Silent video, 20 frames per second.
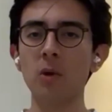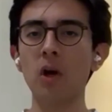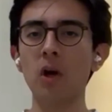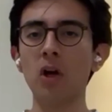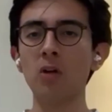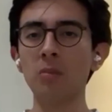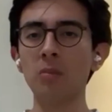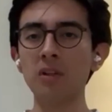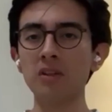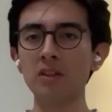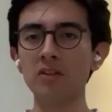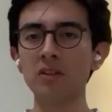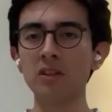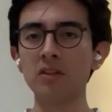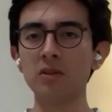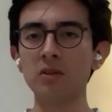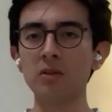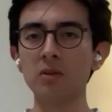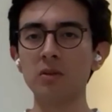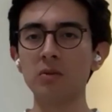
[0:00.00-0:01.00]
We help
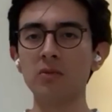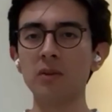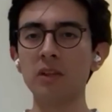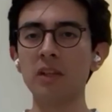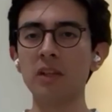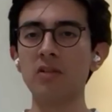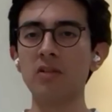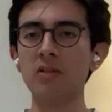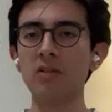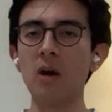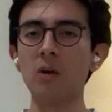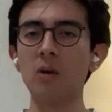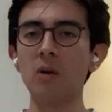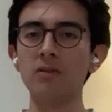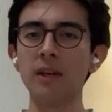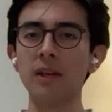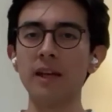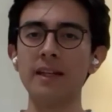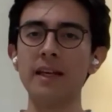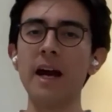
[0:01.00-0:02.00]
businesses to figure
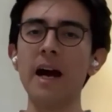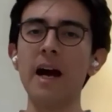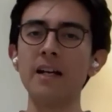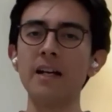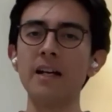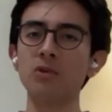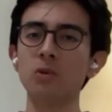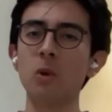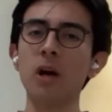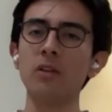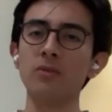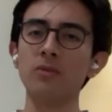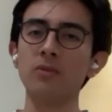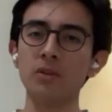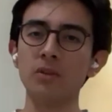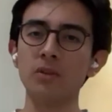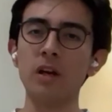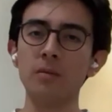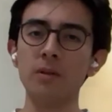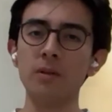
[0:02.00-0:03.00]
out if A I is right
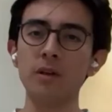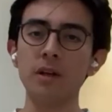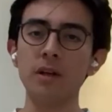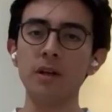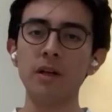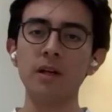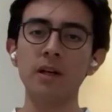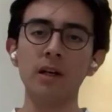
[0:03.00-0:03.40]
for them.